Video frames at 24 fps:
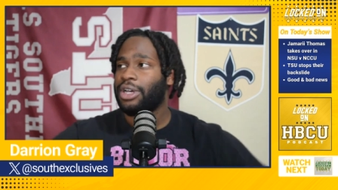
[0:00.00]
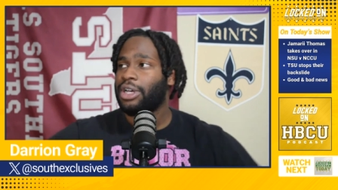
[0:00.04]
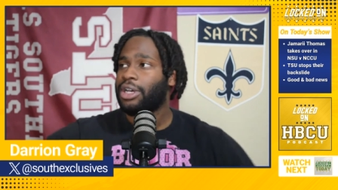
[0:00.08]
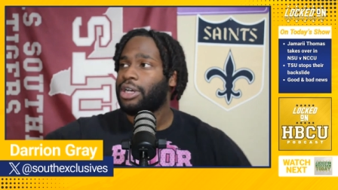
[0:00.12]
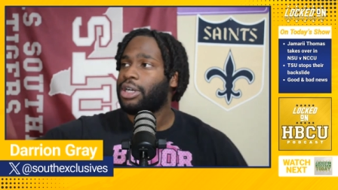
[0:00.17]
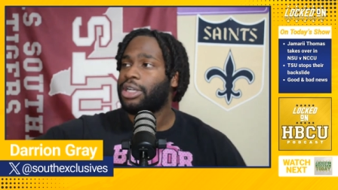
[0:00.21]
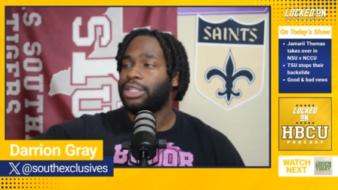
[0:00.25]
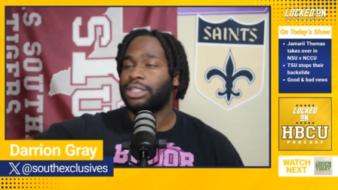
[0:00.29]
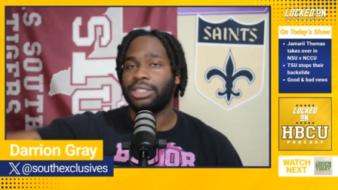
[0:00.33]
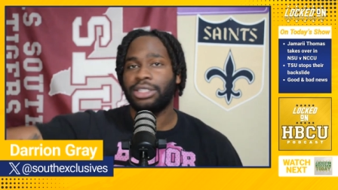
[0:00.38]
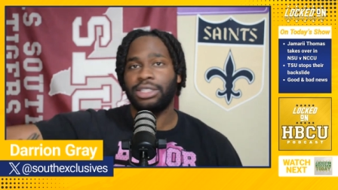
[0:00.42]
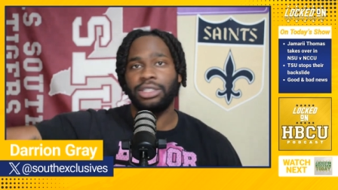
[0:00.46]

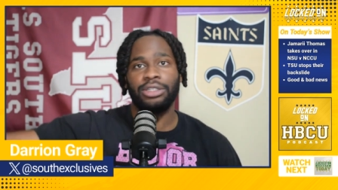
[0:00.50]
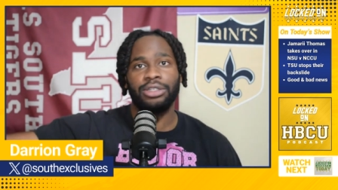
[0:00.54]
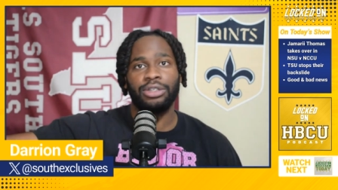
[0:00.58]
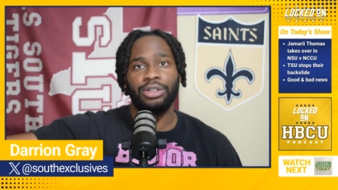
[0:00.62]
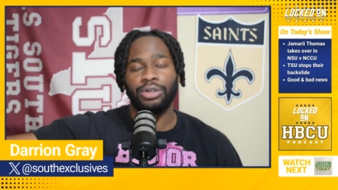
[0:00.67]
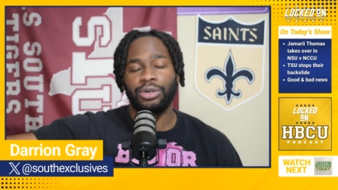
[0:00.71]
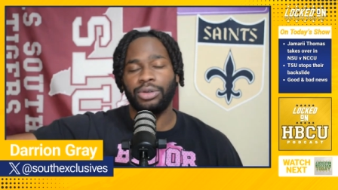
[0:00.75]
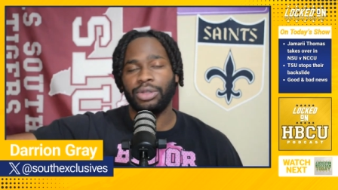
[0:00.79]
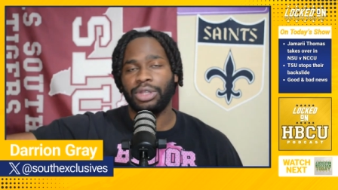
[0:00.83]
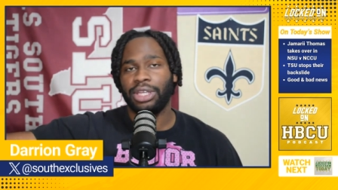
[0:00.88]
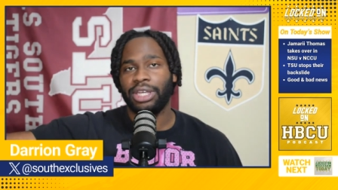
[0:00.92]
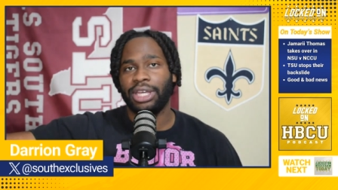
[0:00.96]

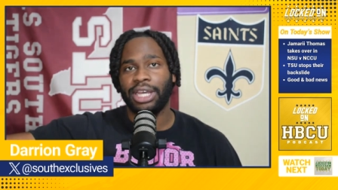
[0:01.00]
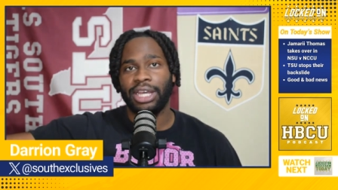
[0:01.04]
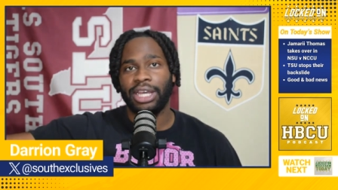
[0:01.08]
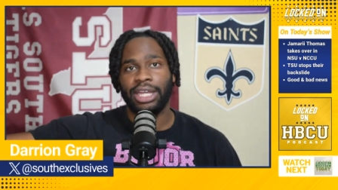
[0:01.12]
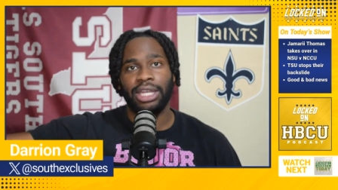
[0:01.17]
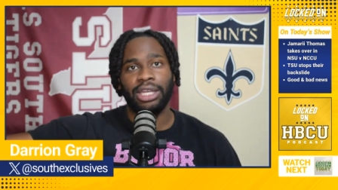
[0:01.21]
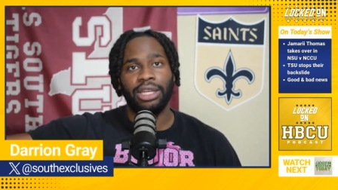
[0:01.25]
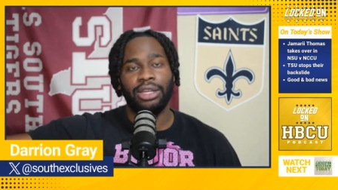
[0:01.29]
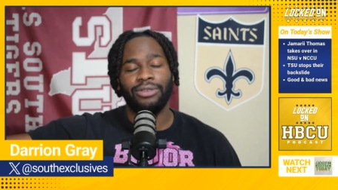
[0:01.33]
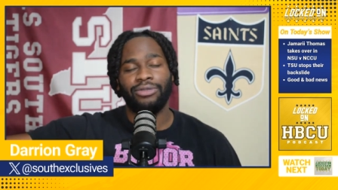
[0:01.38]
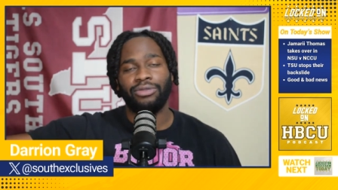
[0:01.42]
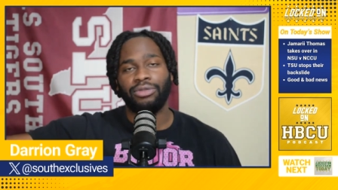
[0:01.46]
until the
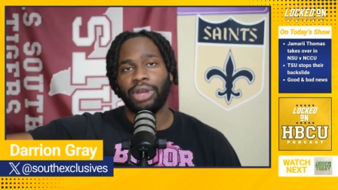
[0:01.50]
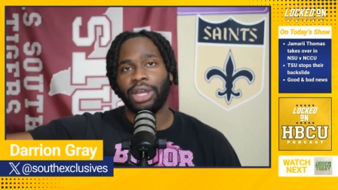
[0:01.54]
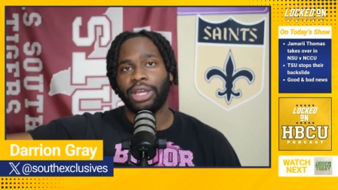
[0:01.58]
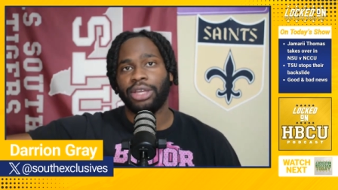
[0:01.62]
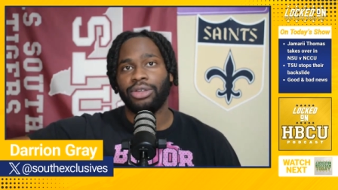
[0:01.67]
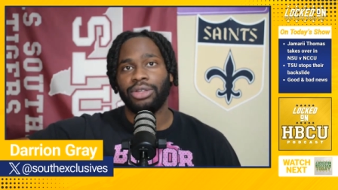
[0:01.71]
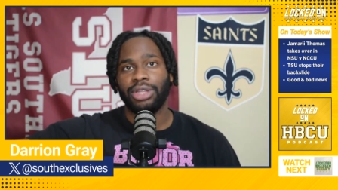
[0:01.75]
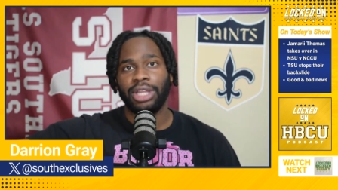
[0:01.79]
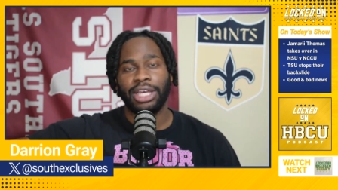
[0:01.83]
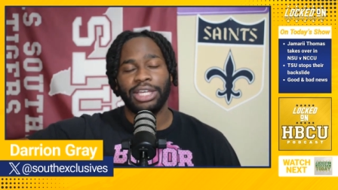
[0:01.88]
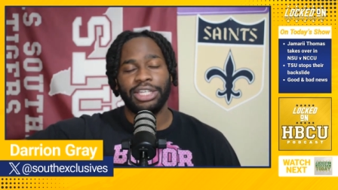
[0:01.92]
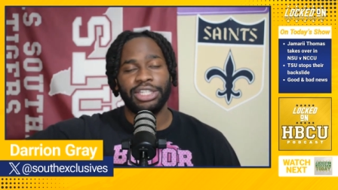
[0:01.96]
end of
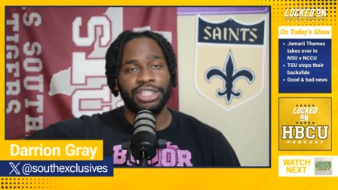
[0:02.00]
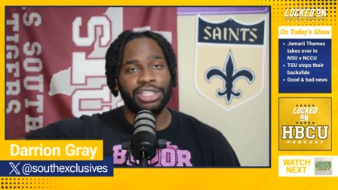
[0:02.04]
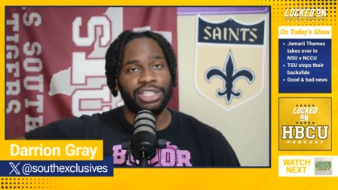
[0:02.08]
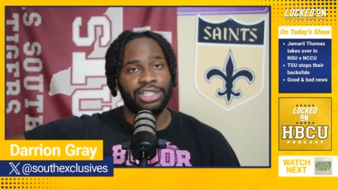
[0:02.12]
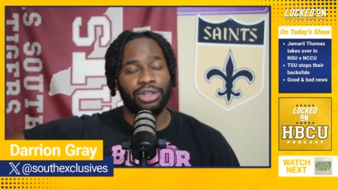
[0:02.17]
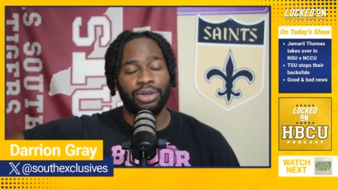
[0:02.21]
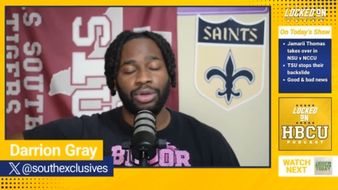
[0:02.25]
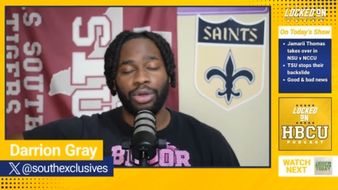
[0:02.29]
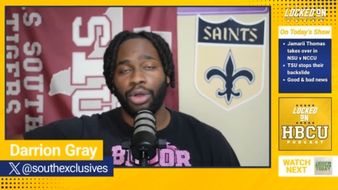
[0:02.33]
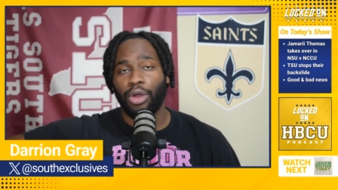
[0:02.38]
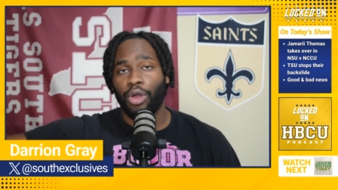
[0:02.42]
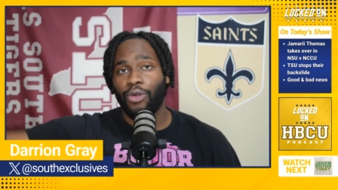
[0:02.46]

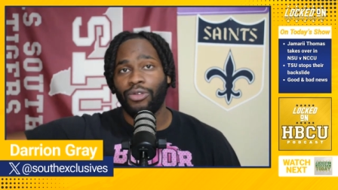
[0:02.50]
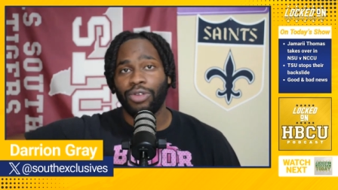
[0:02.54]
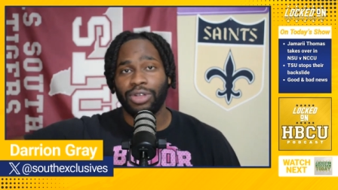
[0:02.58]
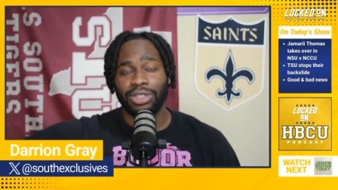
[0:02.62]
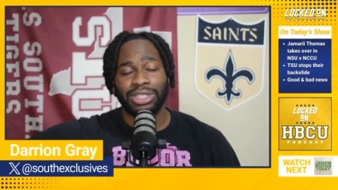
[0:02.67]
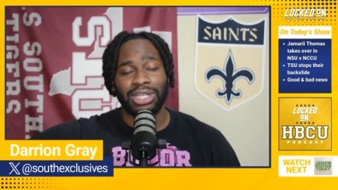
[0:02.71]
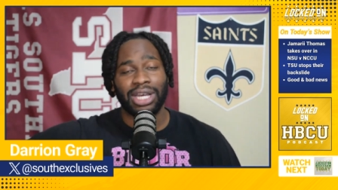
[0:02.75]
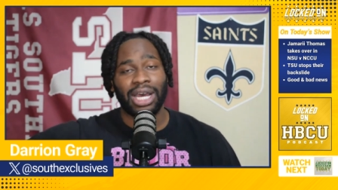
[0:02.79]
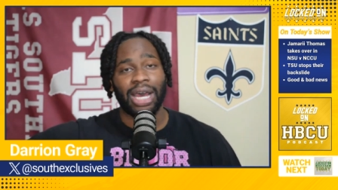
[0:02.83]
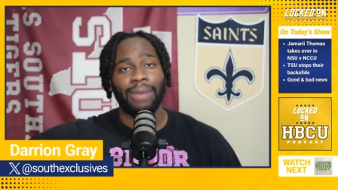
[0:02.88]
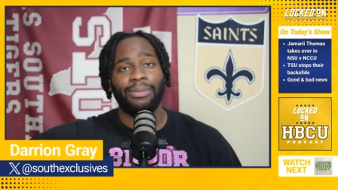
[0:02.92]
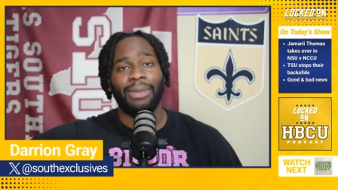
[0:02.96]
regulation or
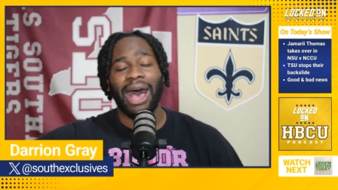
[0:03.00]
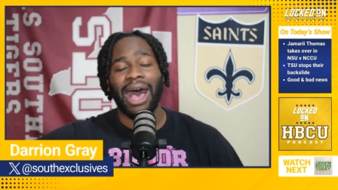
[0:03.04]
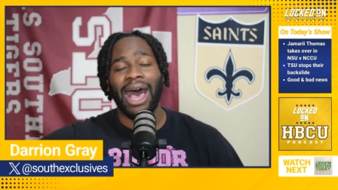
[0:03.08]
overtime.